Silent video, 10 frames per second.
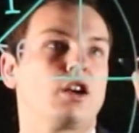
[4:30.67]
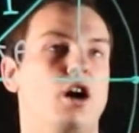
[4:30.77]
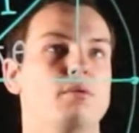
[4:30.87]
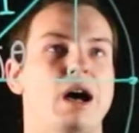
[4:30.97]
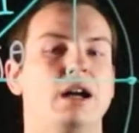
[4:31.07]

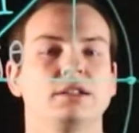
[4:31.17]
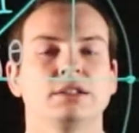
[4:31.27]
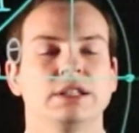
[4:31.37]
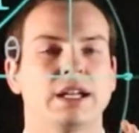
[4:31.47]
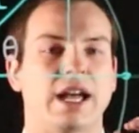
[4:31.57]
comma,
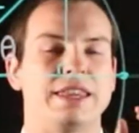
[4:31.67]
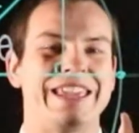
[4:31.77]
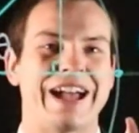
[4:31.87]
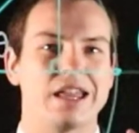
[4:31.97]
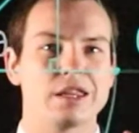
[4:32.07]
and
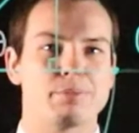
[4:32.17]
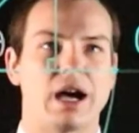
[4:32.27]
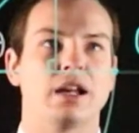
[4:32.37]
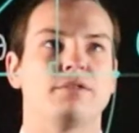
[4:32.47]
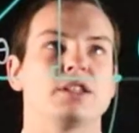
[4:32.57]
the other
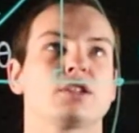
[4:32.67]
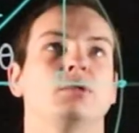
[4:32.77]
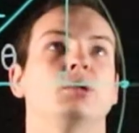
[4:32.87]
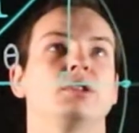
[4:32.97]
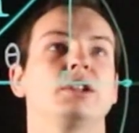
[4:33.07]
part of this
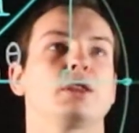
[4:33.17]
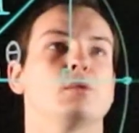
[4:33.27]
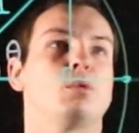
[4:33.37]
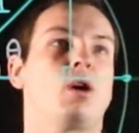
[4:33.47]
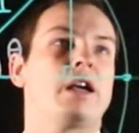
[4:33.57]
coordinate, the
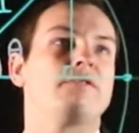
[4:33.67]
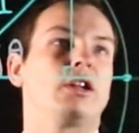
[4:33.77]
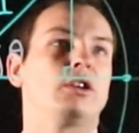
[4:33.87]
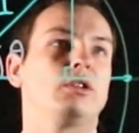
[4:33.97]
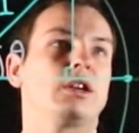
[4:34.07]
y
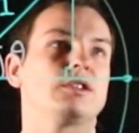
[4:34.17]
value,